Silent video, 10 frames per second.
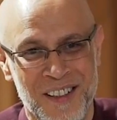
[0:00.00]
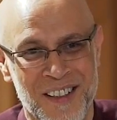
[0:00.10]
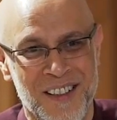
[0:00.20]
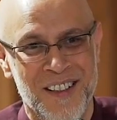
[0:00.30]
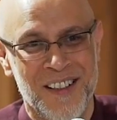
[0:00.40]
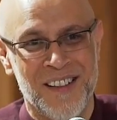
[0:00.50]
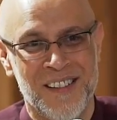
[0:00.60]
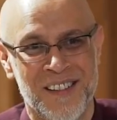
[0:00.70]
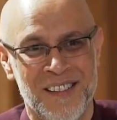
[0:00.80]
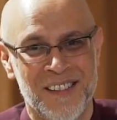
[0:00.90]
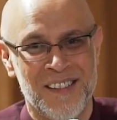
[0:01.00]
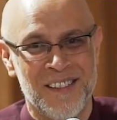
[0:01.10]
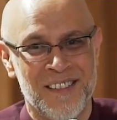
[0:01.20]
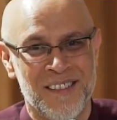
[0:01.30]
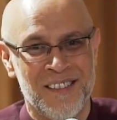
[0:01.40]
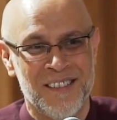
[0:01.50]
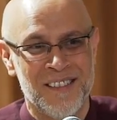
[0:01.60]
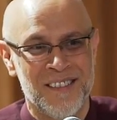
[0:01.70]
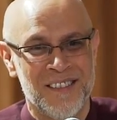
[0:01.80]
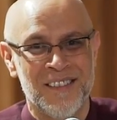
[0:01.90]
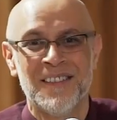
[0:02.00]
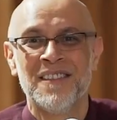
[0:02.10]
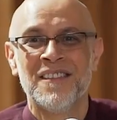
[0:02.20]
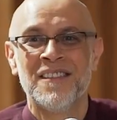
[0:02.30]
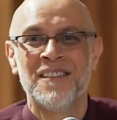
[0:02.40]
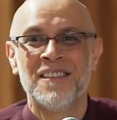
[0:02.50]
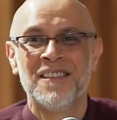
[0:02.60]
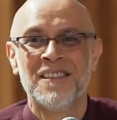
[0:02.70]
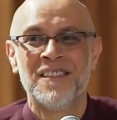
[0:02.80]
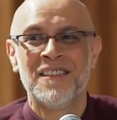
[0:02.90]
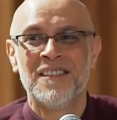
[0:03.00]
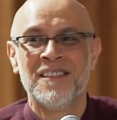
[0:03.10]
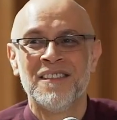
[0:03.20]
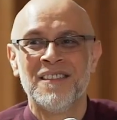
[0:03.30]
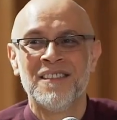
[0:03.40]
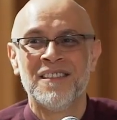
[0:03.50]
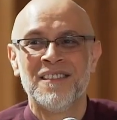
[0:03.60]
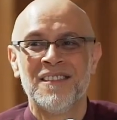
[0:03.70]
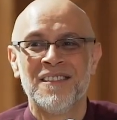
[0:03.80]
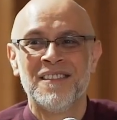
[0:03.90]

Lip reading: [no speech]